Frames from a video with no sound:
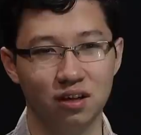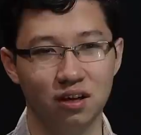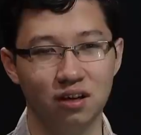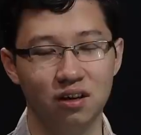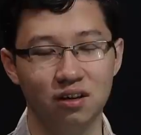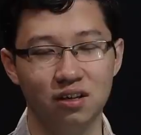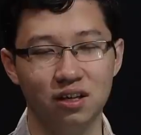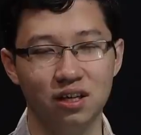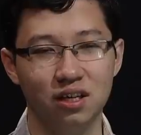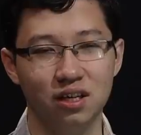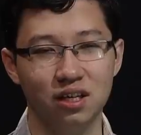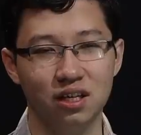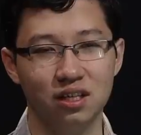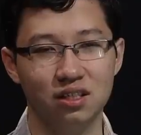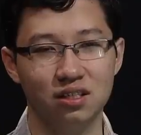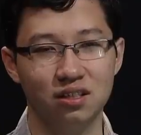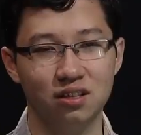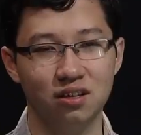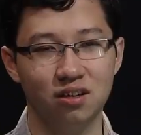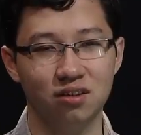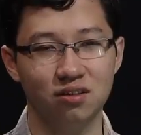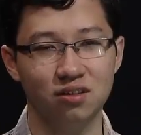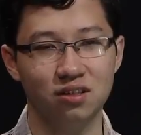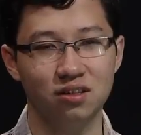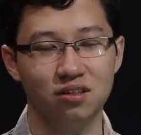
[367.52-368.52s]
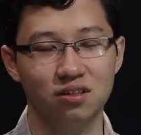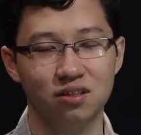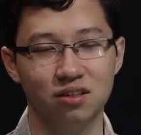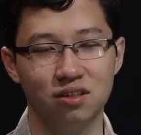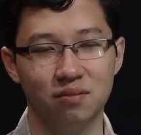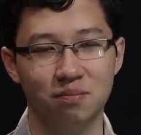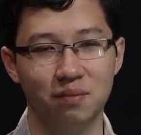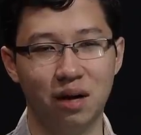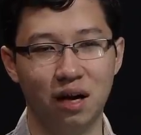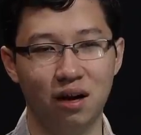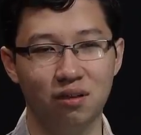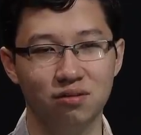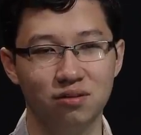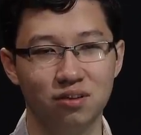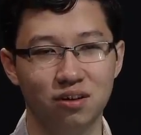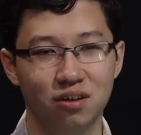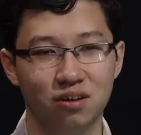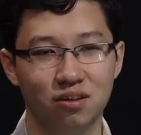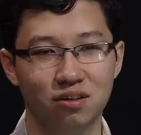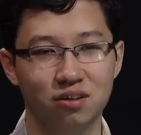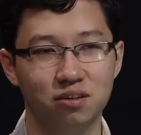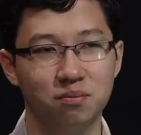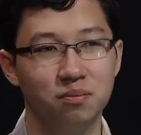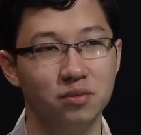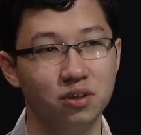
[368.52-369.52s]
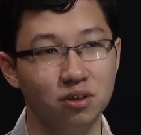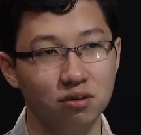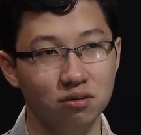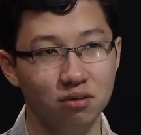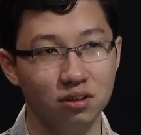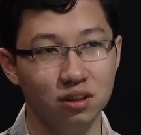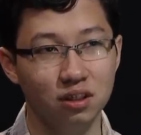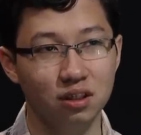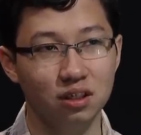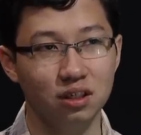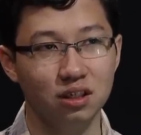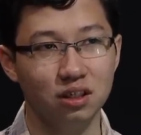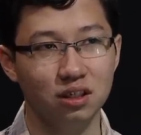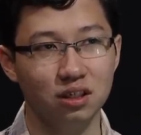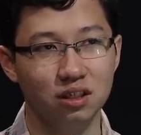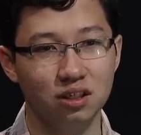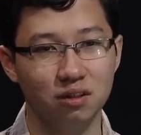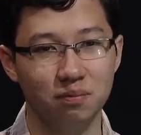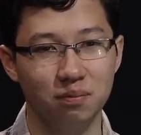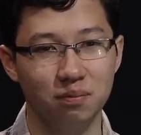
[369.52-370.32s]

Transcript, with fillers: learning is not just about on the book, it's